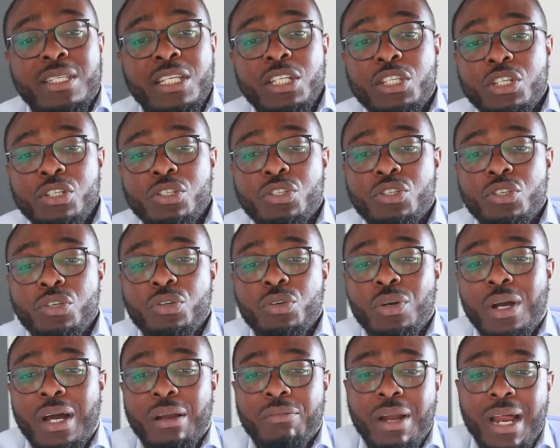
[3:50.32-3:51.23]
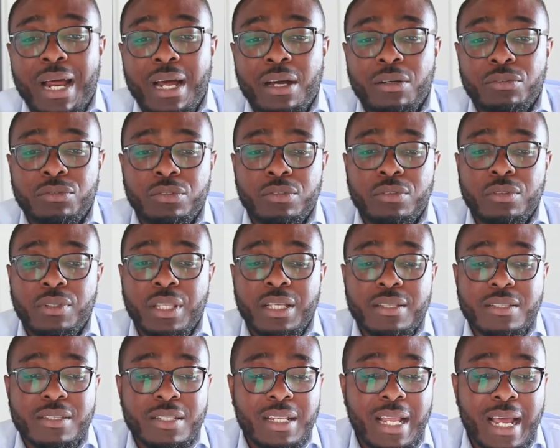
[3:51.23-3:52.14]
teaches you around
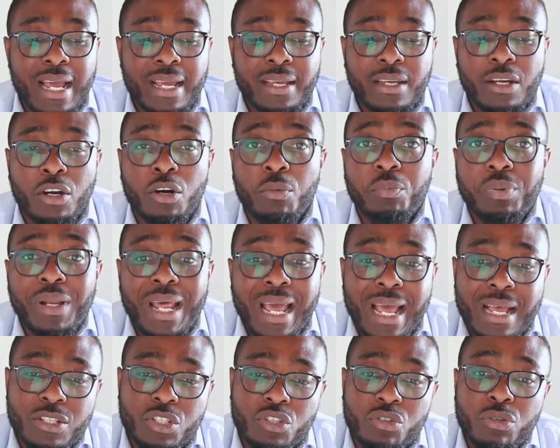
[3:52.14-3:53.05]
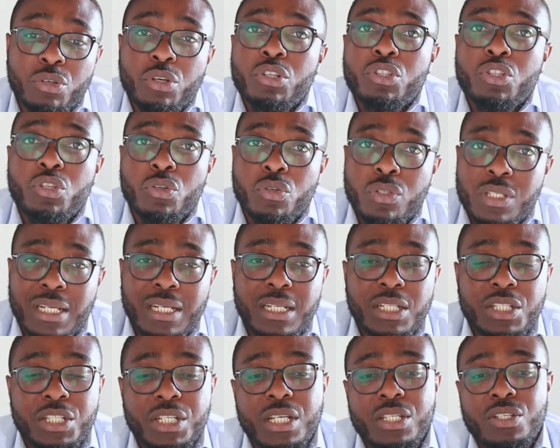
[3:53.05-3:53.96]
things like compliance, doing your due
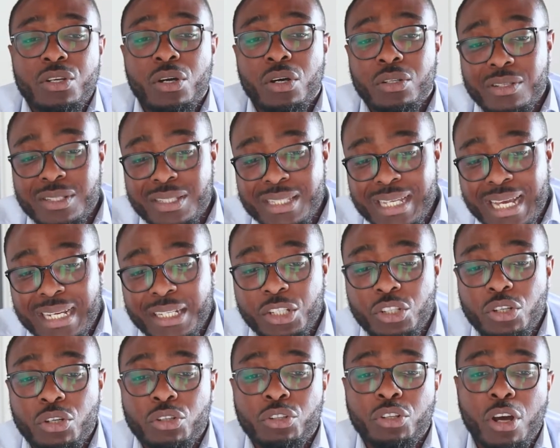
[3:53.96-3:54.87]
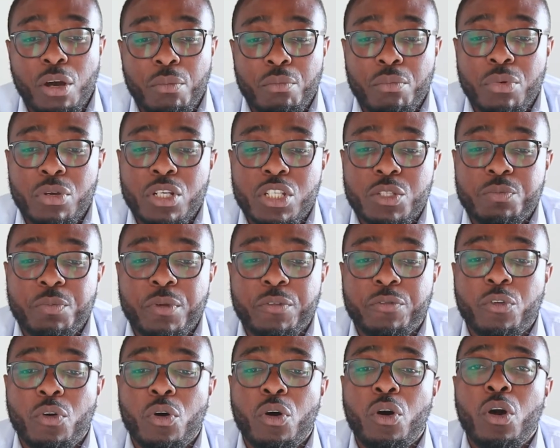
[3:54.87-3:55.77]
diligence, understanding your numbers
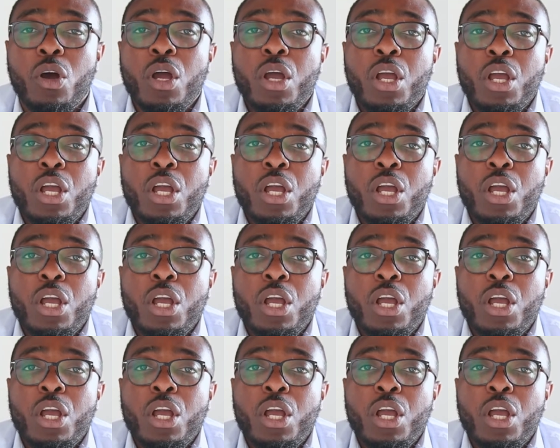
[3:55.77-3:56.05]
before